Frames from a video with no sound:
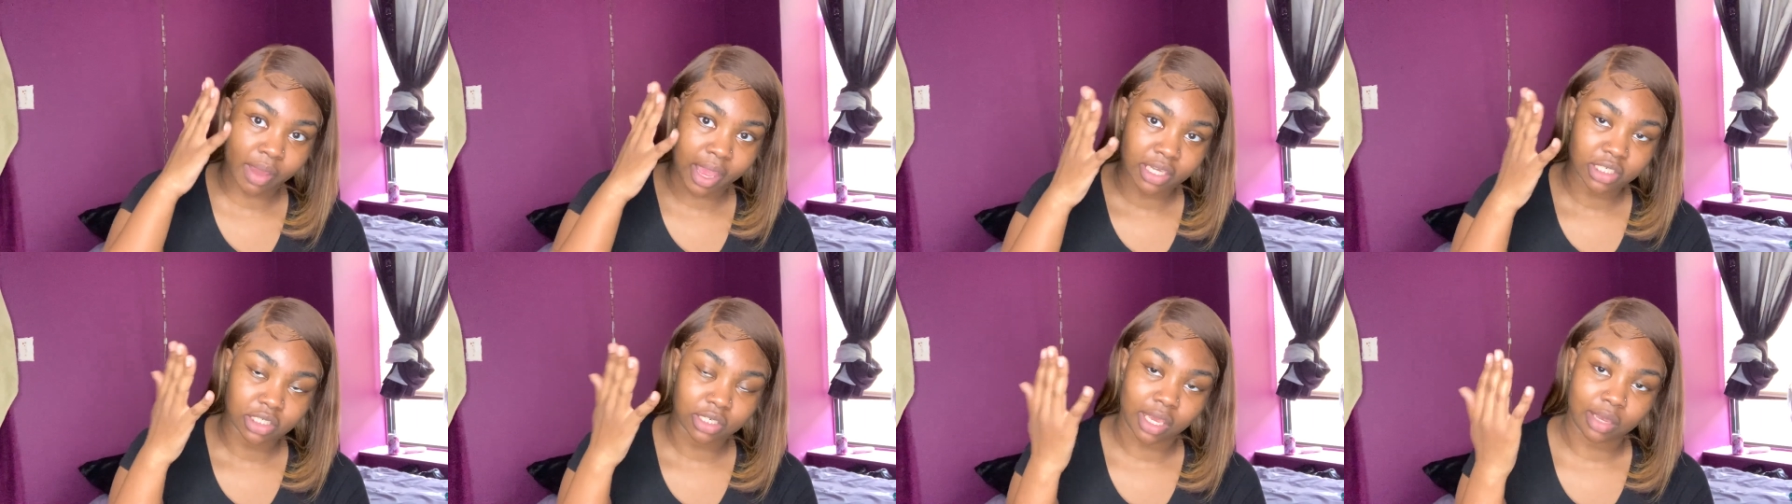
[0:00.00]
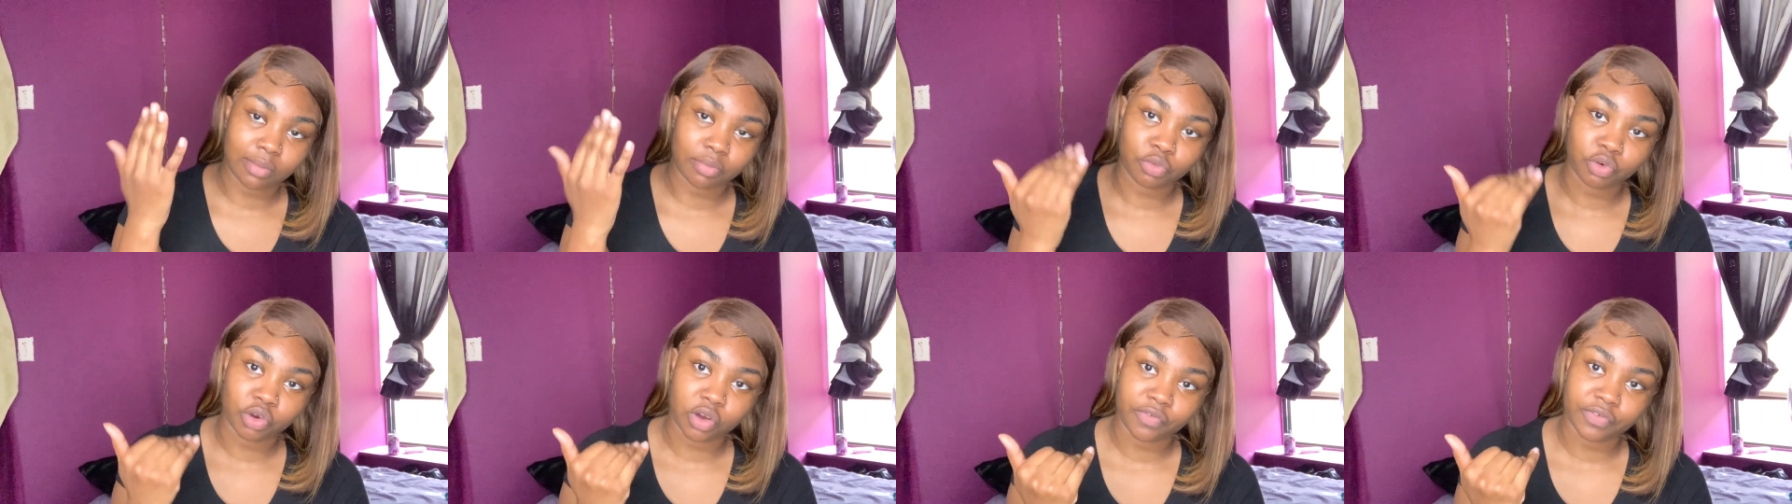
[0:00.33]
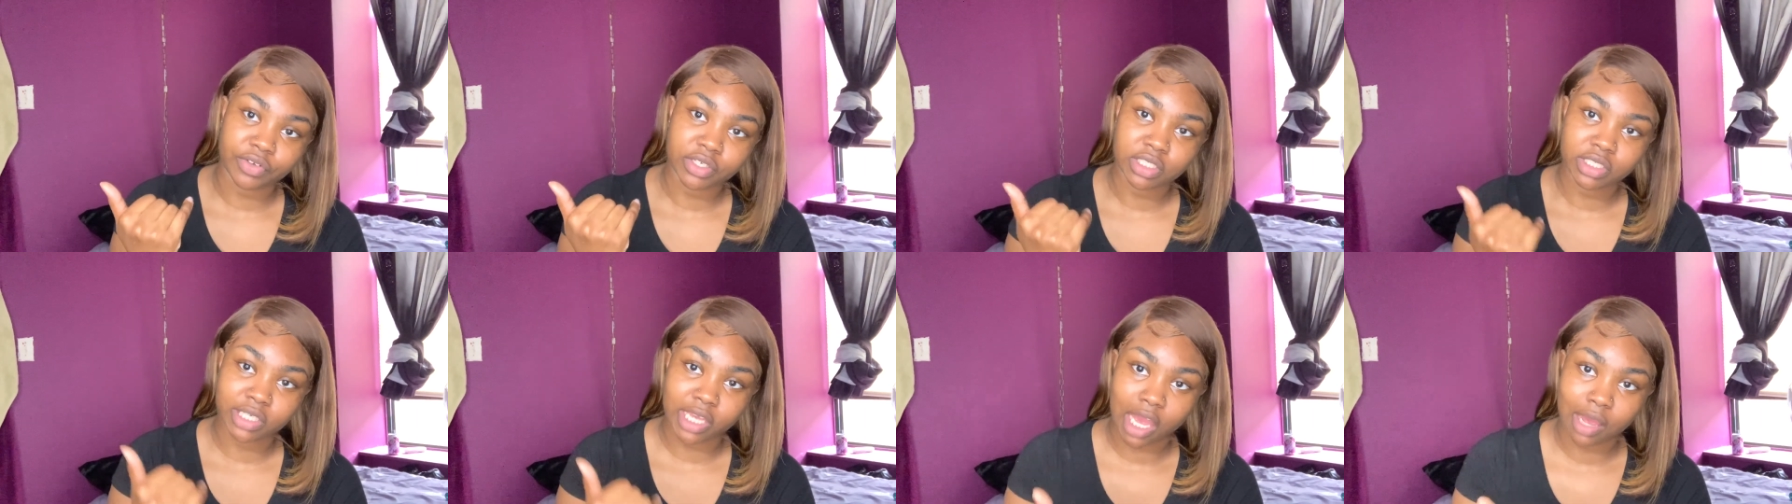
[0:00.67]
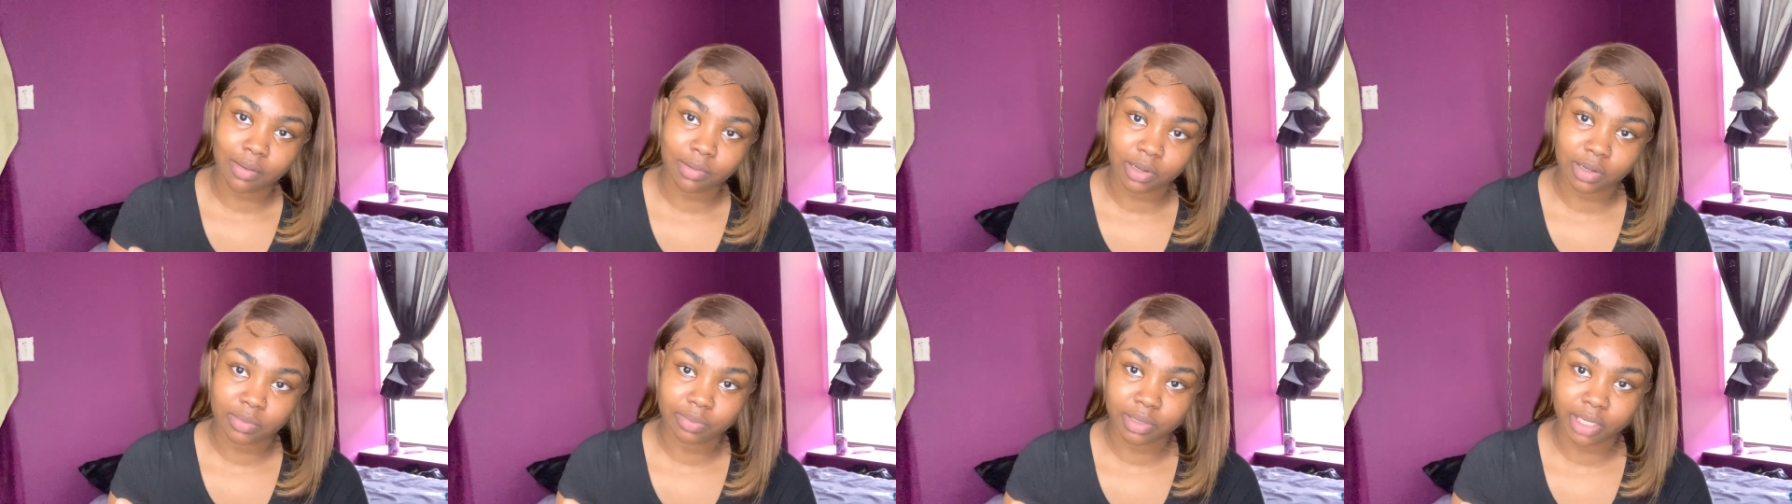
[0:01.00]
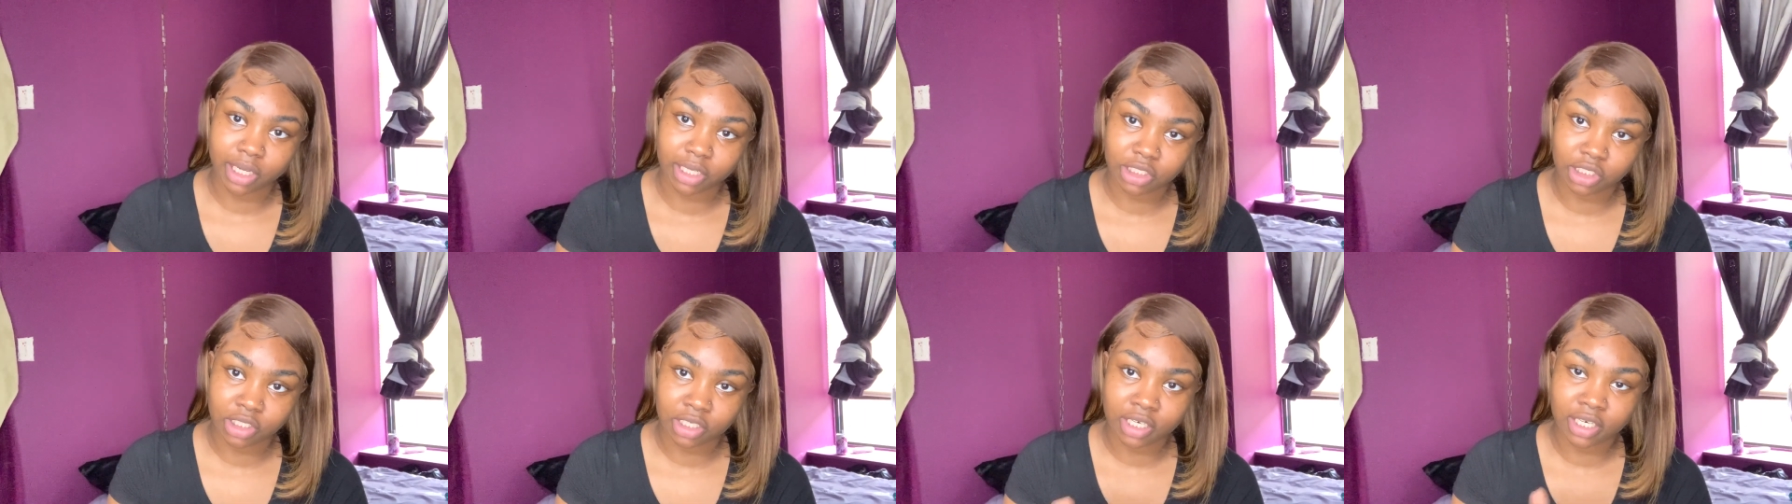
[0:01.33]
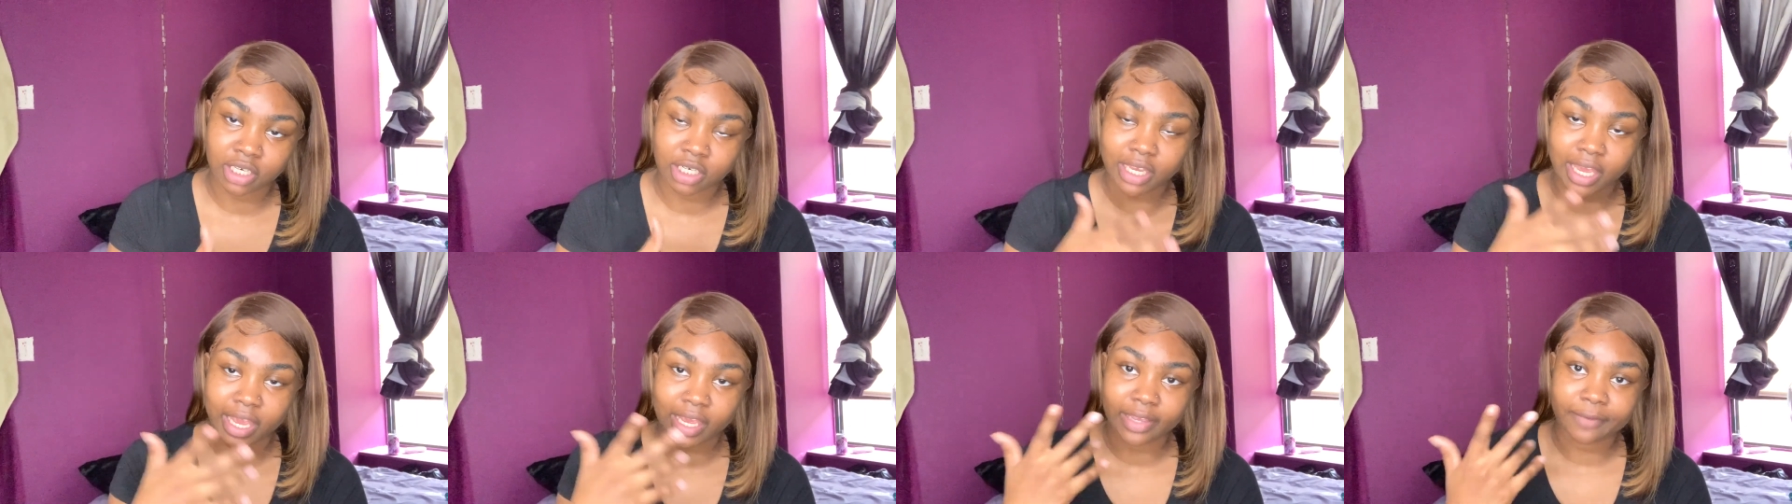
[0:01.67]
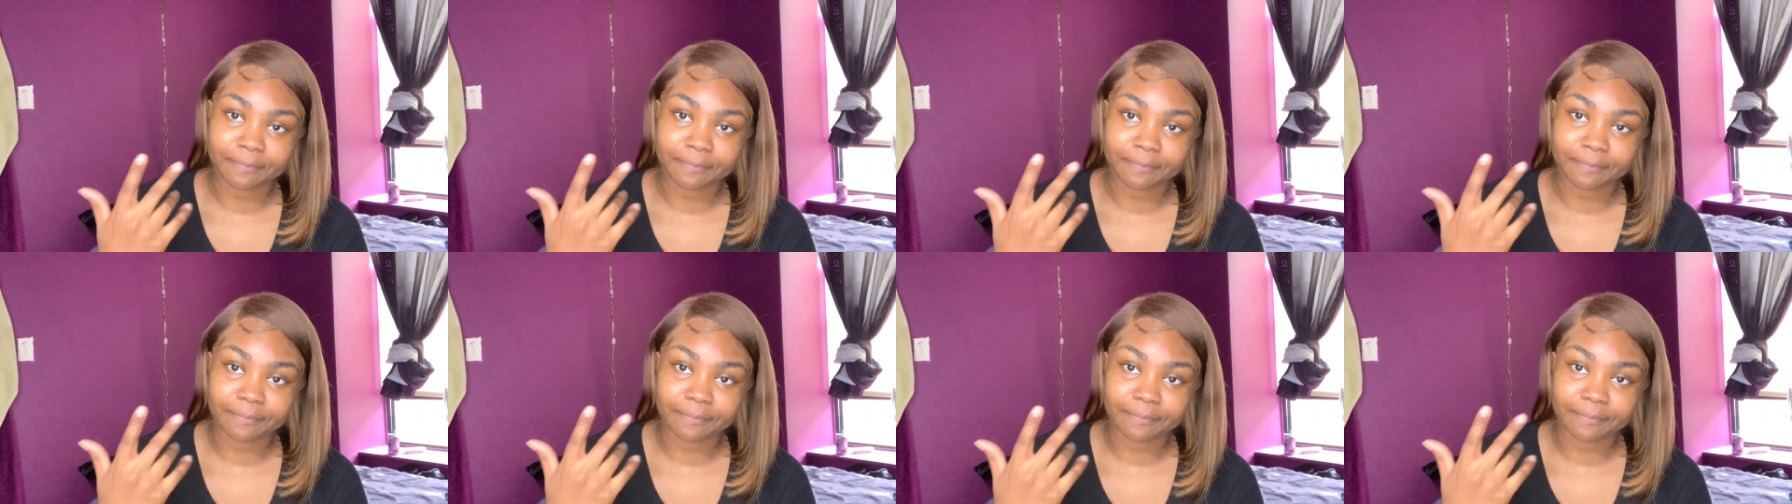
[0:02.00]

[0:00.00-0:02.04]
like more of a scalp complexion, and that